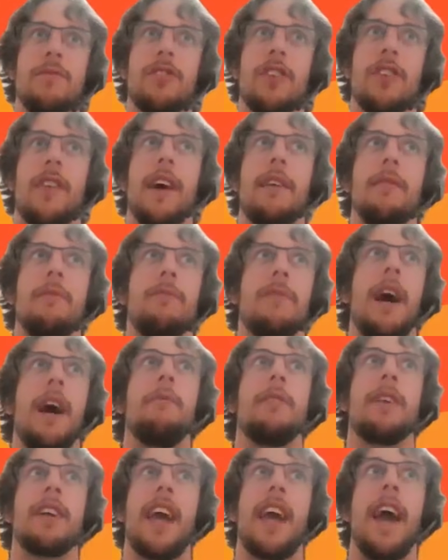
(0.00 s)
So
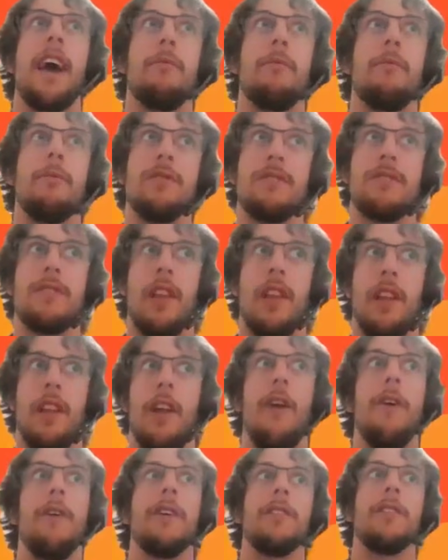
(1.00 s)
that account was the
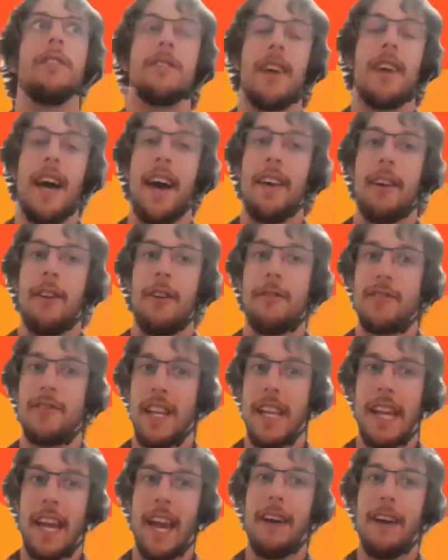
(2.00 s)
longest I had an
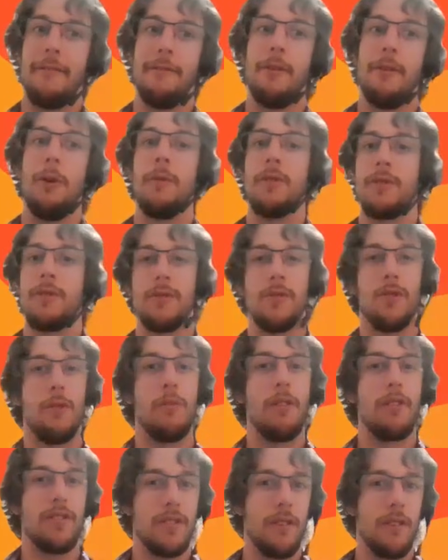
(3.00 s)
offset account for, which was
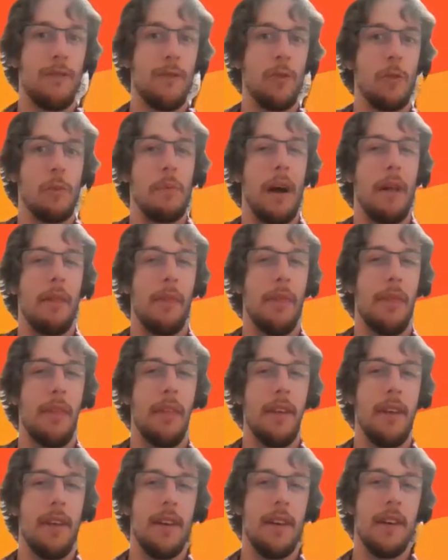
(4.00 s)
almost the full month.